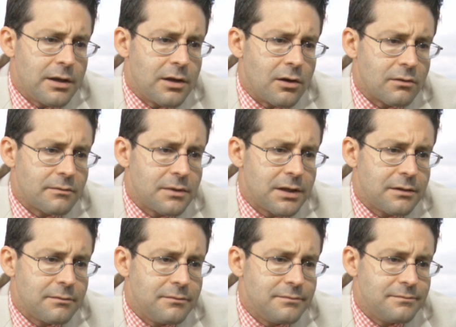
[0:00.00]
you know,
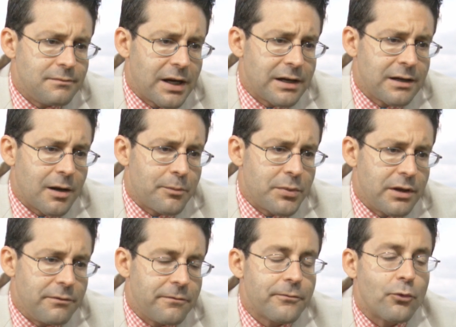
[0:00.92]
might not
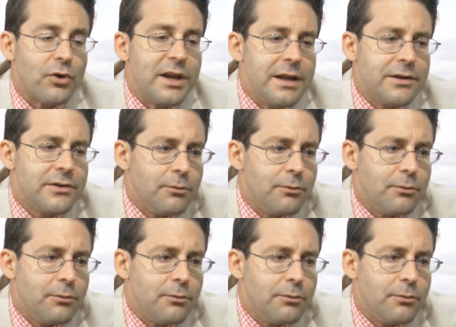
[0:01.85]
be free